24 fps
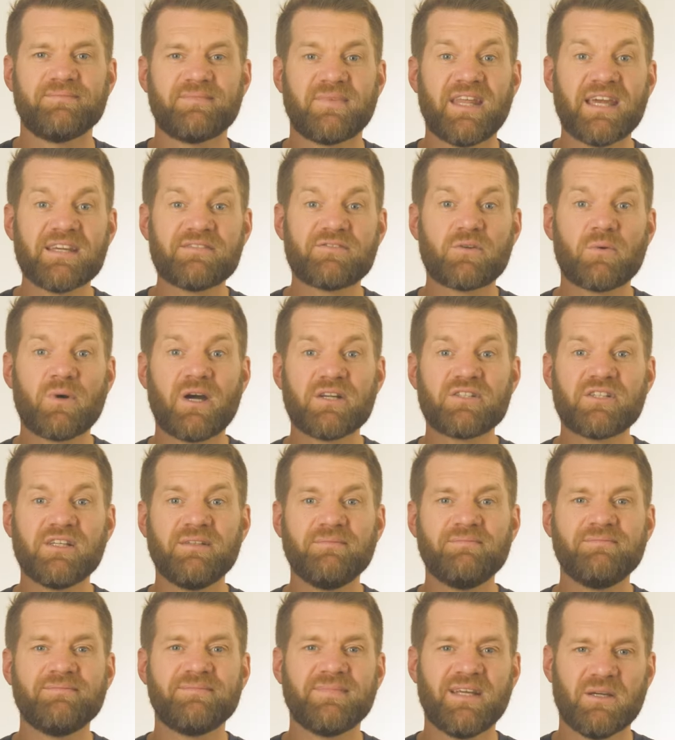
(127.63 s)
Thanks for
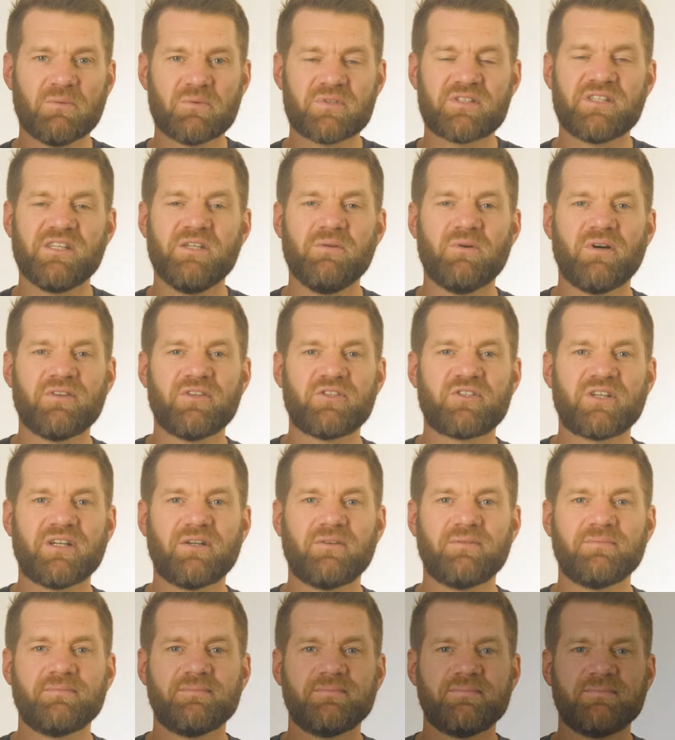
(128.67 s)
watching, and we'll see you on the
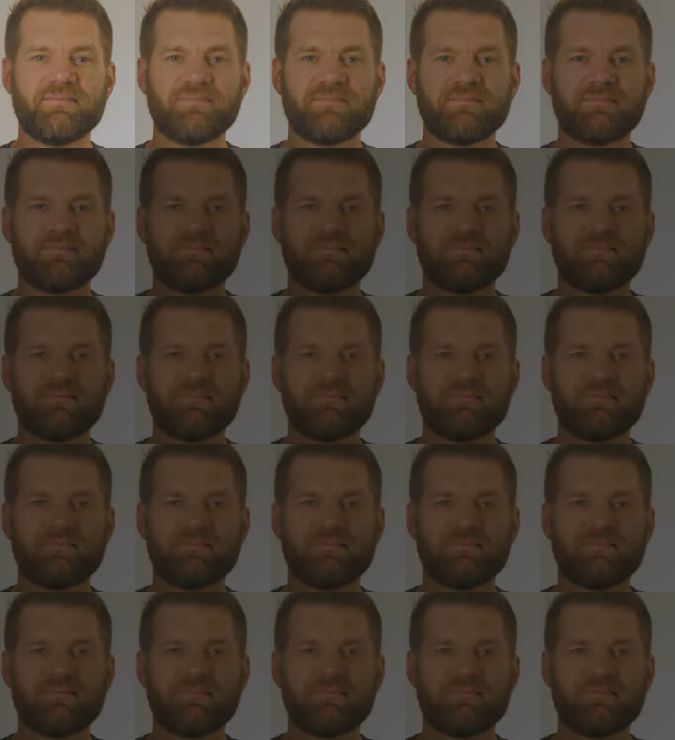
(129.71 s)
trail.